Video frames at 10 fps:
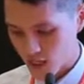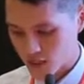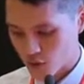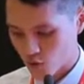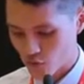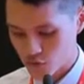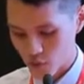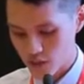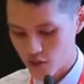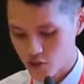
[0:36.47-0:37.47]
He has over
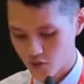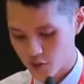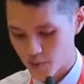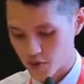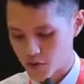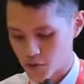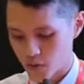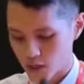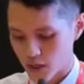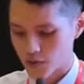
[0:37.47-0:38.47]
20 years of experience
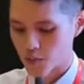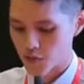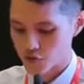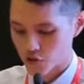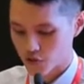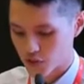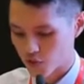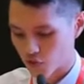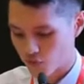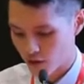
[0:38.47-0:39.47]
working at the Ministry of
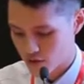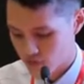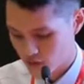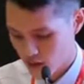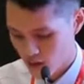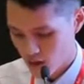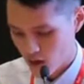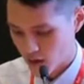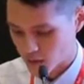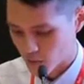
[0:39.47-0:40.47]
Civil Affairs,
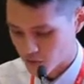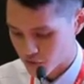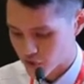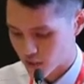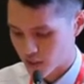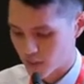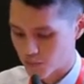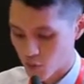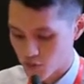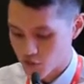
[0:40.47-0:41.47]
and is most
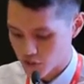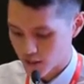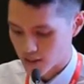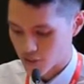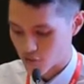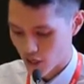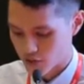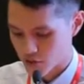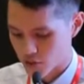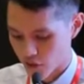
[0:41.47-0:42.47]
recently is the
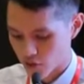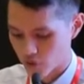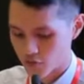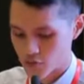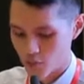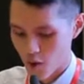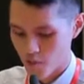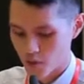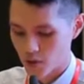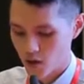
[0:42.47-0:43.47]
Director General of the
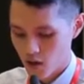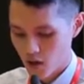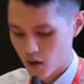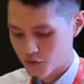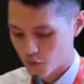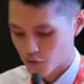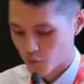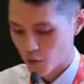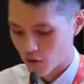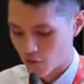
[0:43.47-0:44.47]
Department of
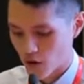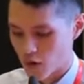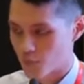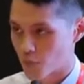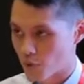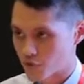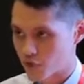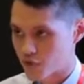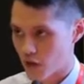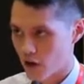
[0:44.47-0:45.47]
Social Welfare and
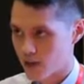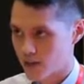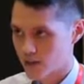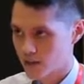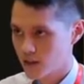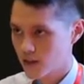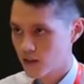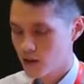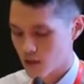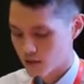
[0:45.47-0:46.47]
Promotion of Charities.
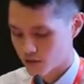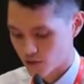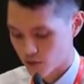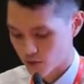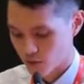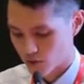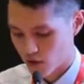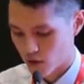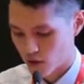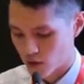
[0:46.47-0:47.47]
And so,
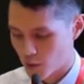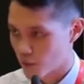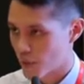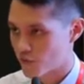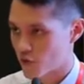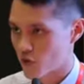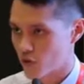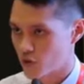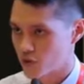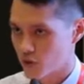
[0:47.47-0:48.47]
without
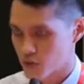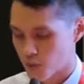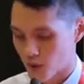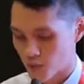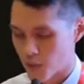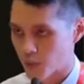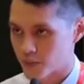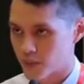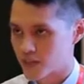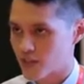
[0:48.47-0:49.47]
further ado, let's welcome him
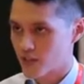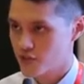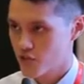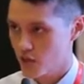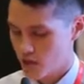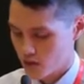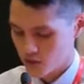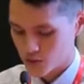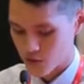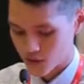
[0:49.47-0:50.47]
up to the stage
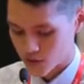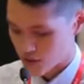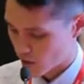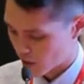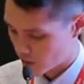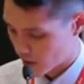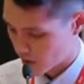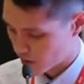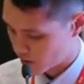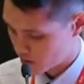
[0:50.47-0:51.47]
so he can talk
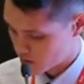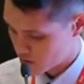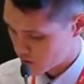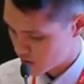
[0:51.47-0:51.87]
about